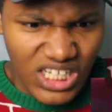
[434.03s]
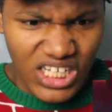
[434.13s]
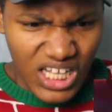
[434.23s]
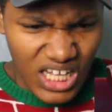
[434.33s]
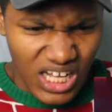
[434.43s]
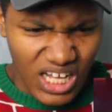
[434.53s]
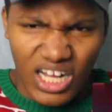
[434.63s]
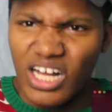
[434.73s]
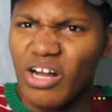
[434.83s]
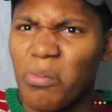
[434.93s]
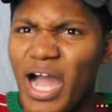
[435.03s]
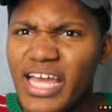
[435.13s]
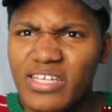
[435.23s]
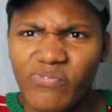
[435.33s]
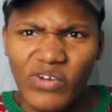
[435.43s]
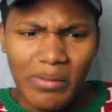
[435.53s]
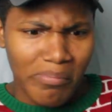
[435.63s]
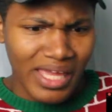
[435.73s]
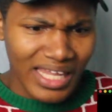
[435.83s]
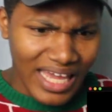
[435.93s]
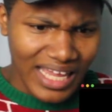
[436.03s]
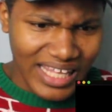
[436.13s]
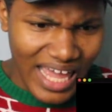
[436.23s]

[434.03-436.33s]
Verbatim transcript: Why his foot been like